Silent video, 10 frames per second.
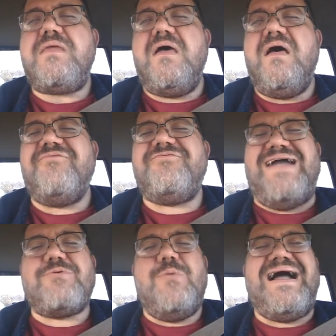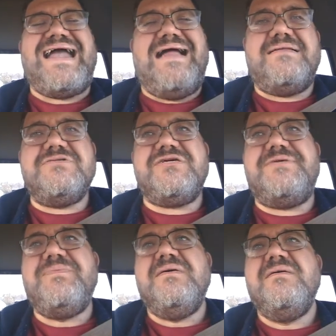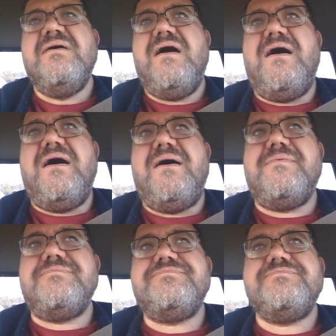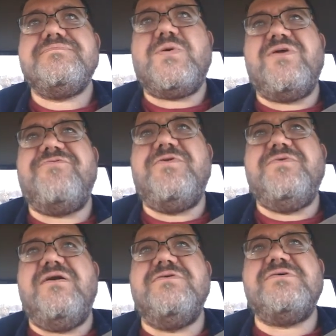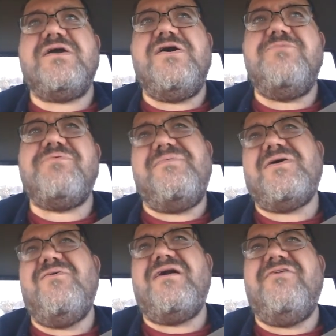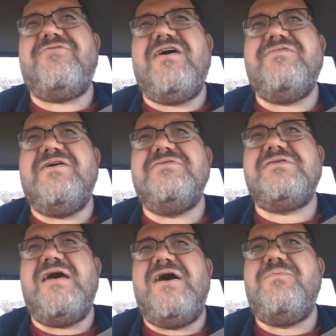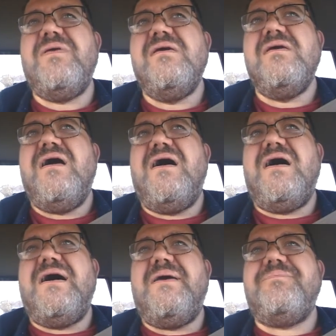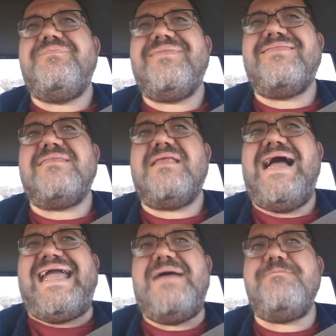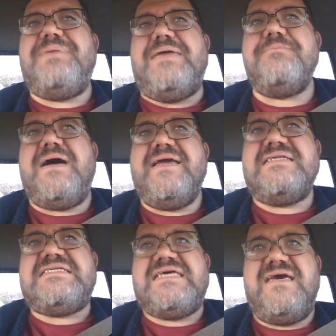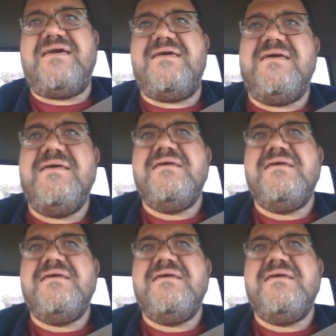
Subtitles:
fibromyalgia quite a few years ago, probably going on 5 years now. I got bit by a tick,